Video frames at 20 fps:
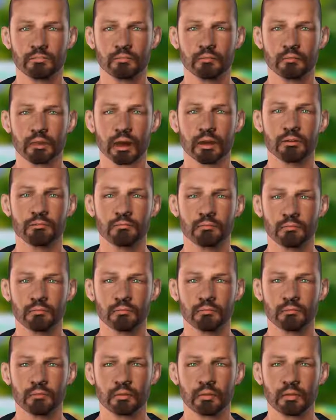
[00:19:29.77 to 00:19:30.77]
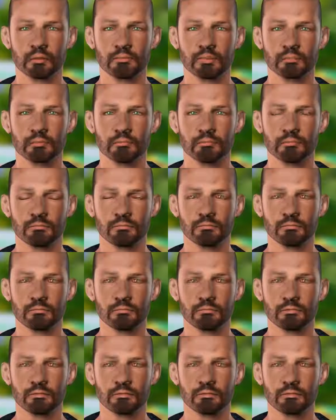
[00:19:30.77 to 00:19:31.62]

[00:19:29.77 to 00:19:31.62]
Islam from the Quran and Sunnah.